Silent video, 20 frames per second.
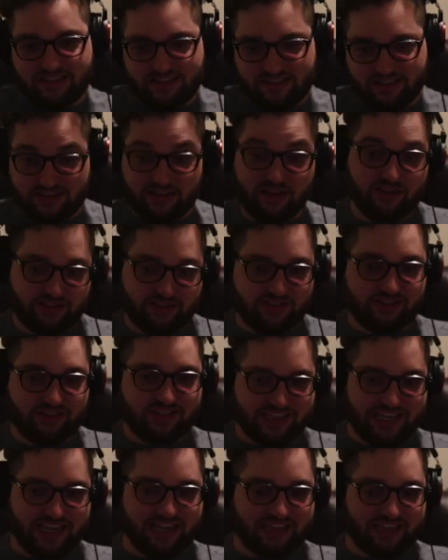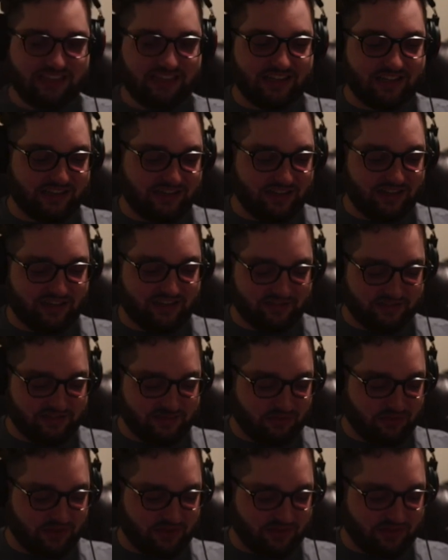he also let a lot of
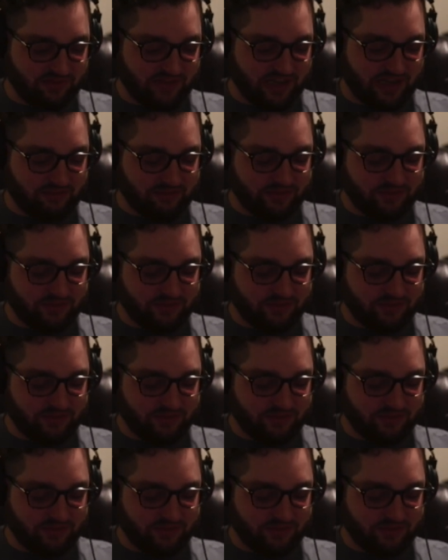improv happen.